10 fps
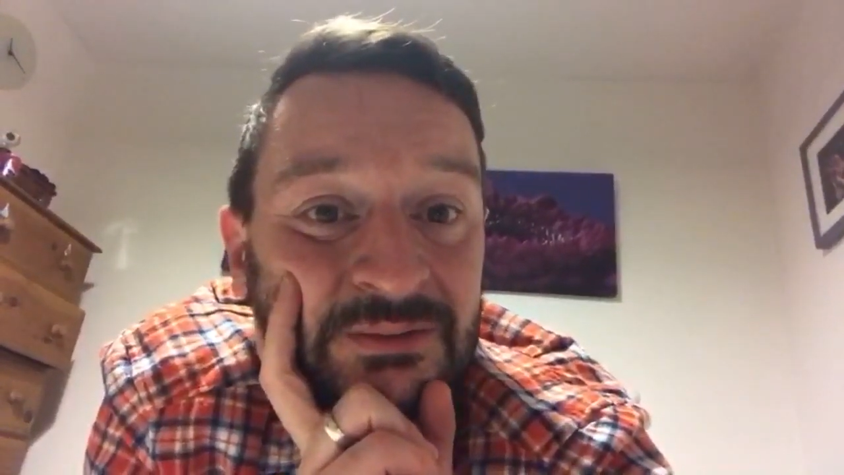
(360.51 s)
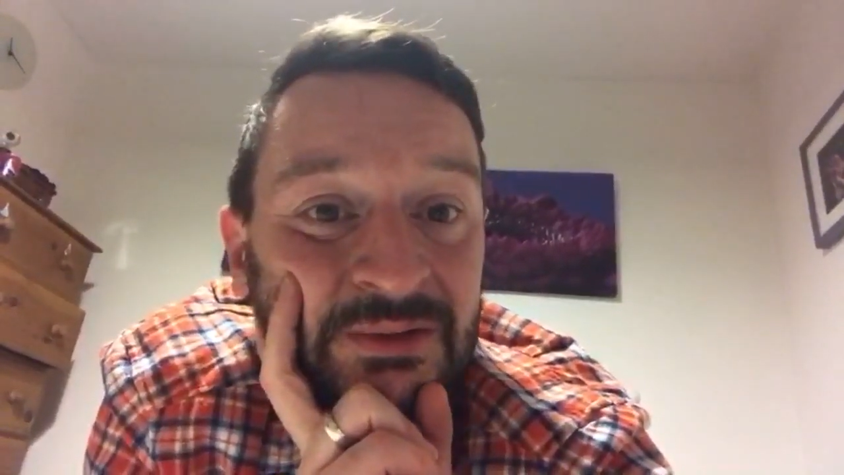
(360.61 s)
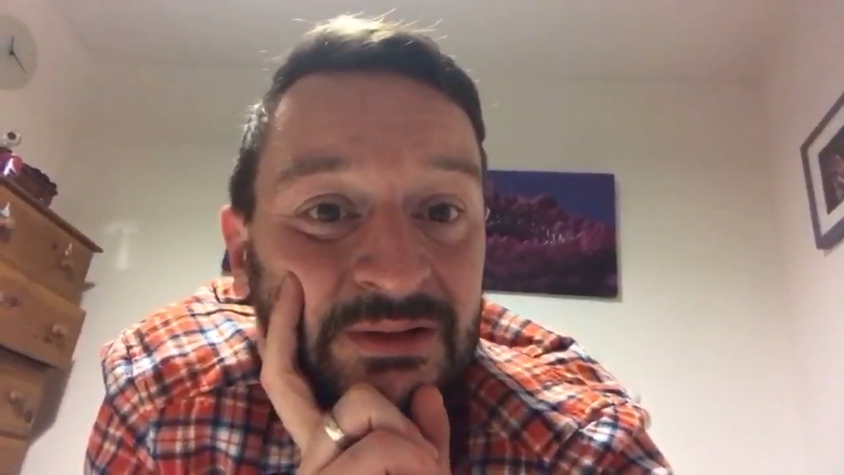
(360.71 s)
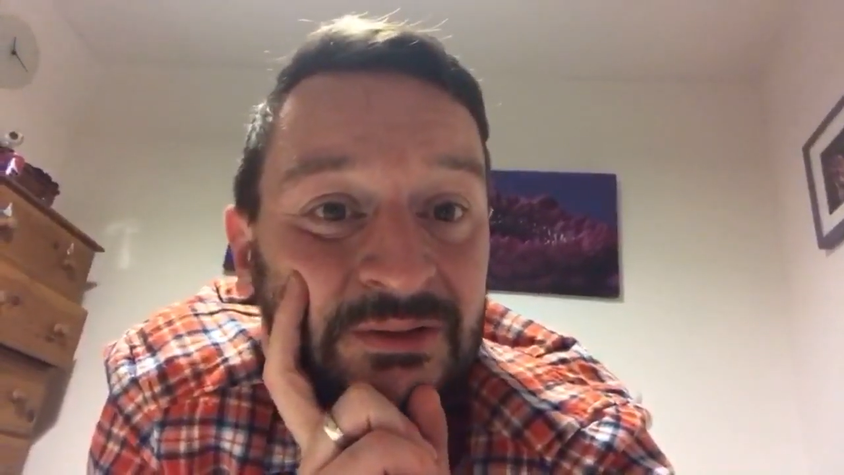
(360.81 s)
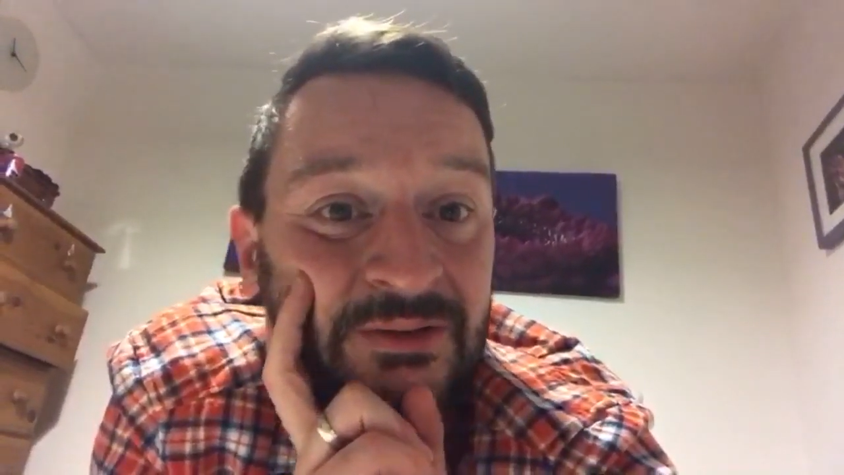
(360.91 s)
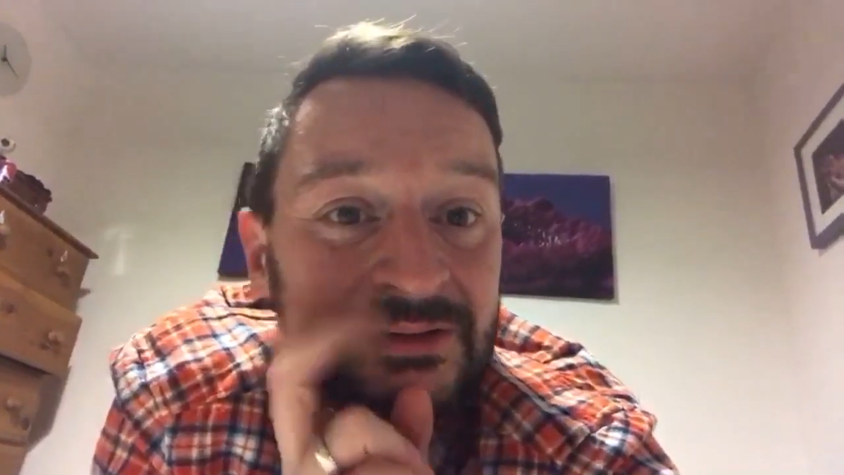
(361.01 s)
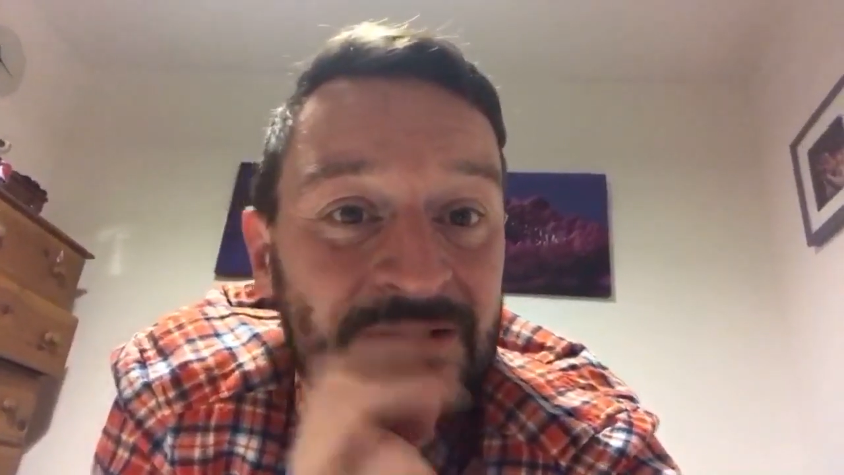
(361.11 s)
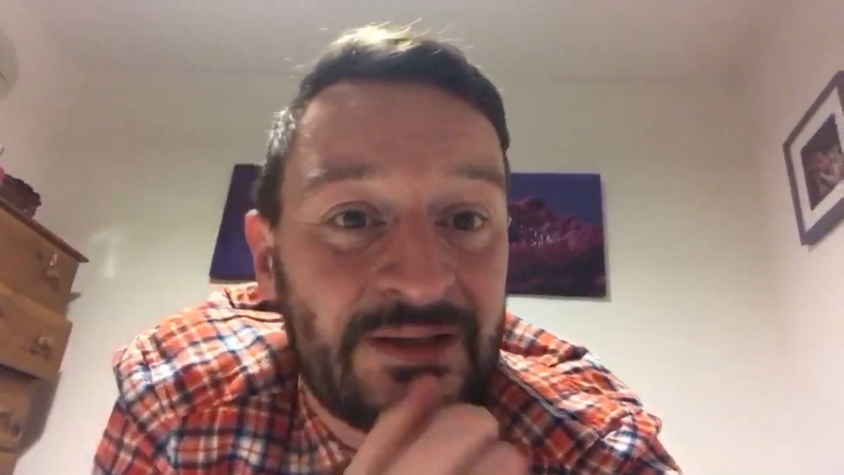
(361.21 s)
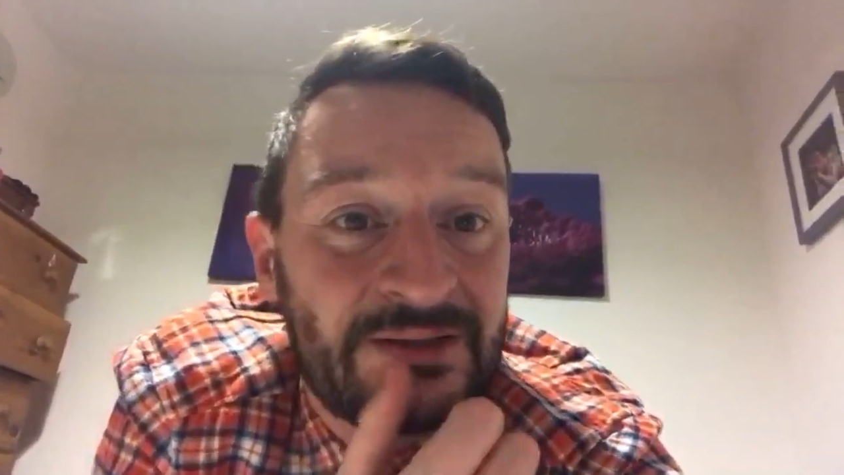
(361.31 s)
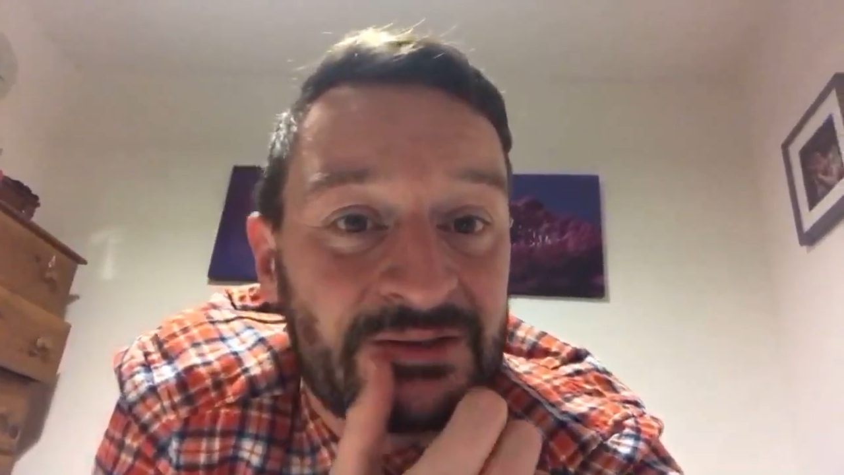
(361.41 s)
It's a big deal. His
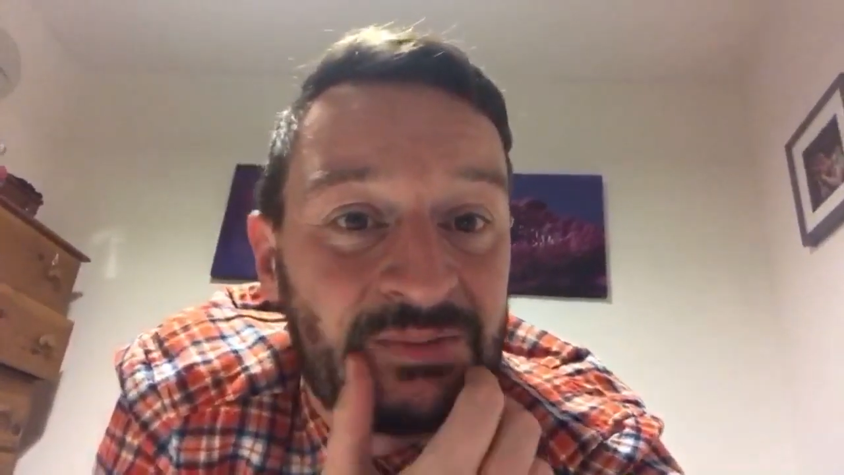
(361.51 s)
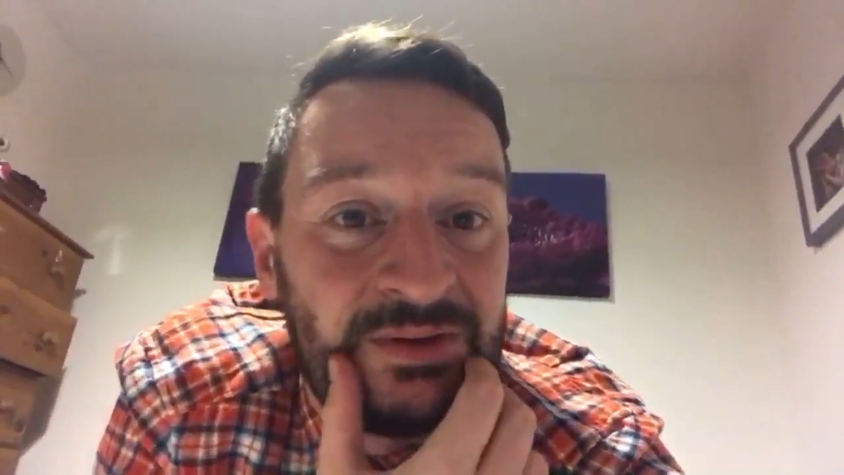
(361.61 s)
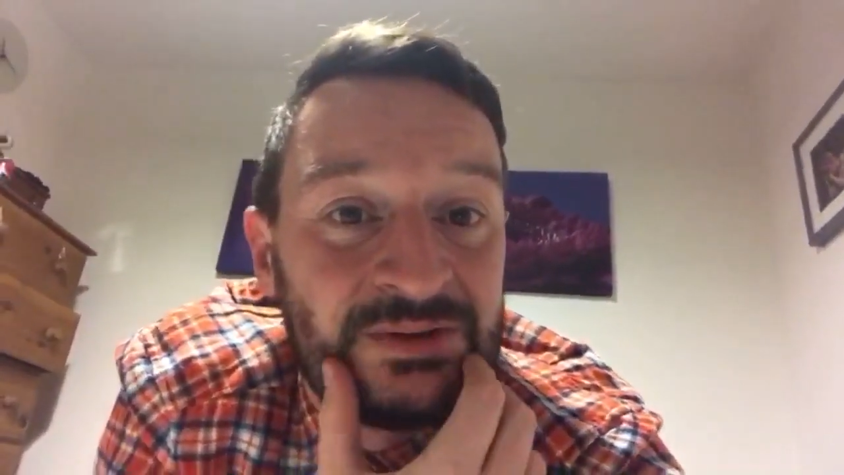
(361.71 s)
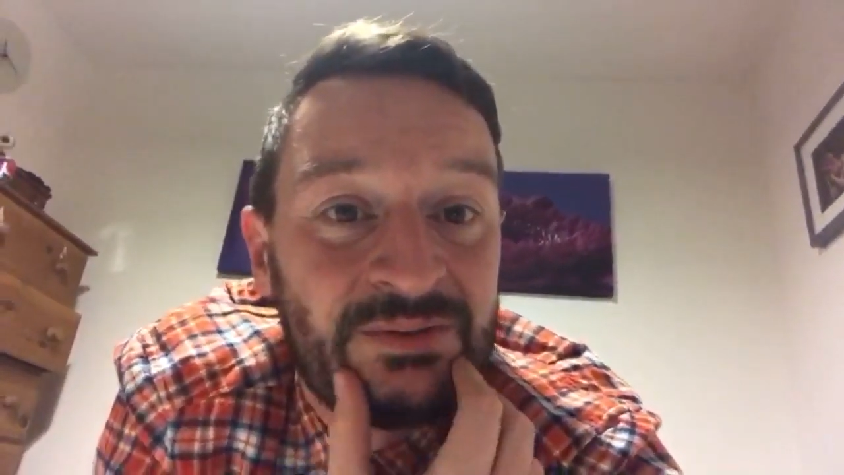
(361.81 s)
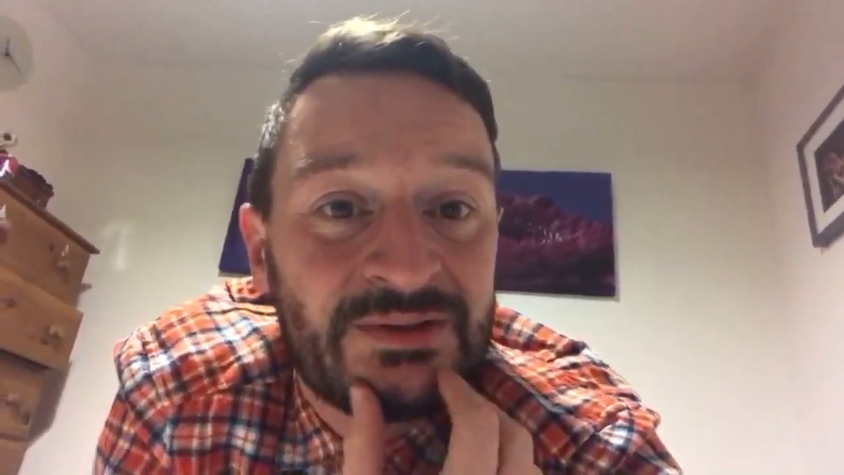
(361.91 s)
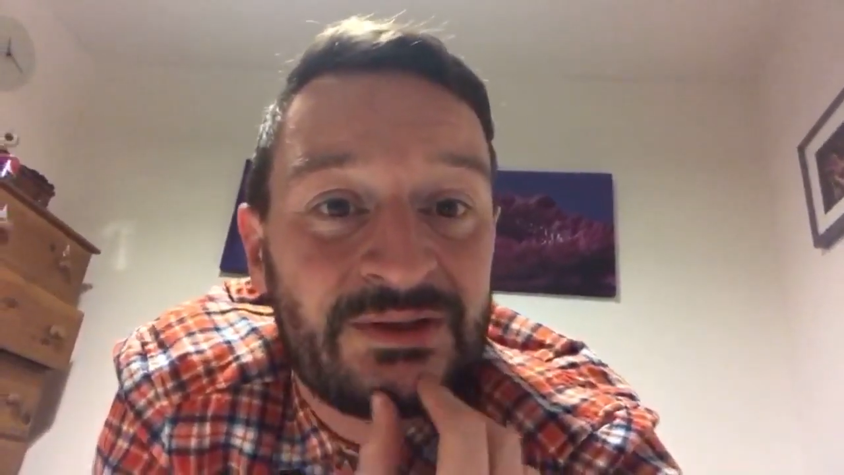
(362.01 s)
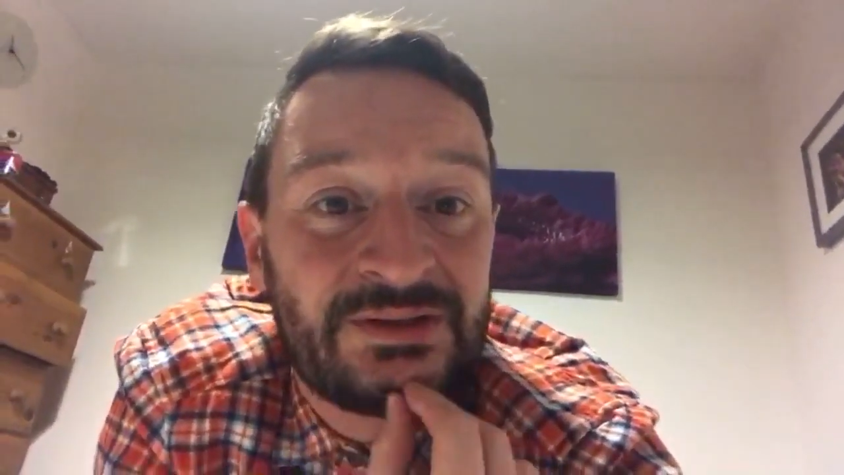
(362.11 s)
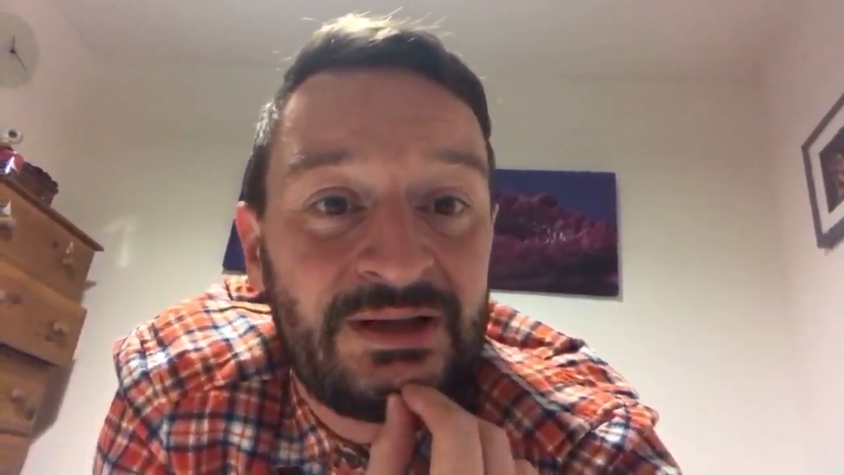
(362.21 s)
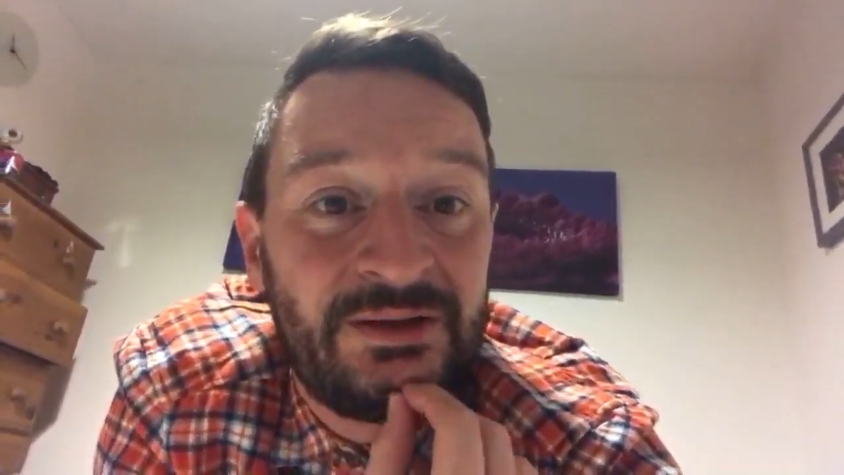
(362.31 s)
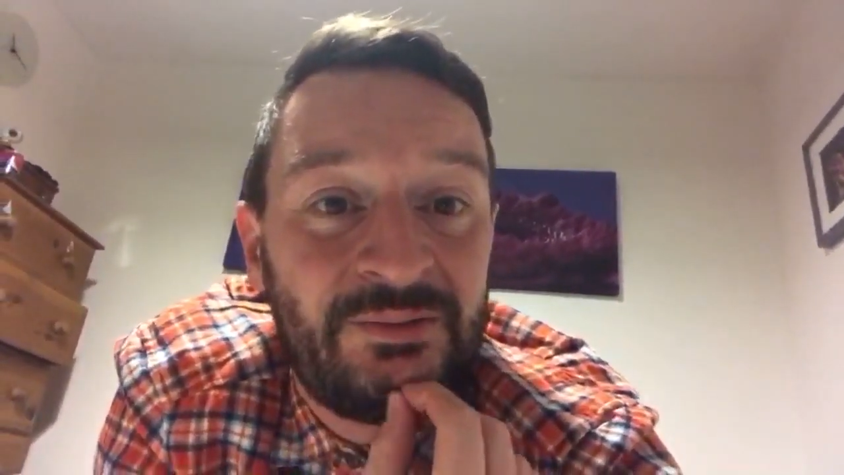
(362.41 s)
dad hasn't spoke to me, so
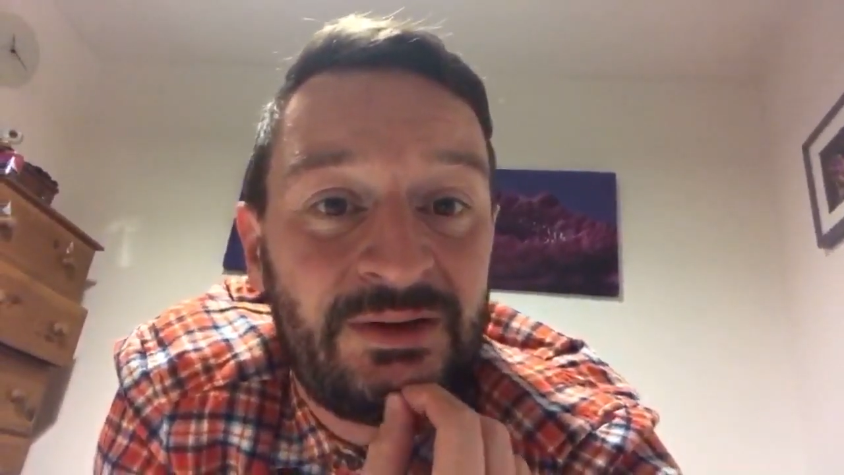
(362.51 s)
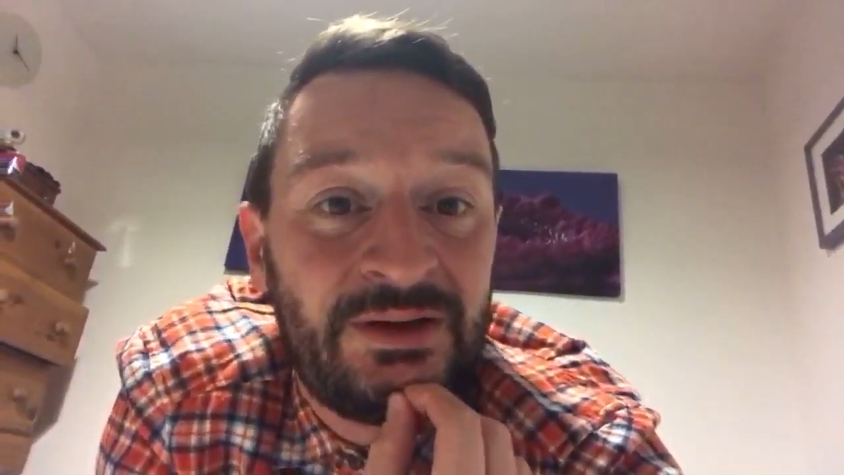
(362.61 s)
it's clear to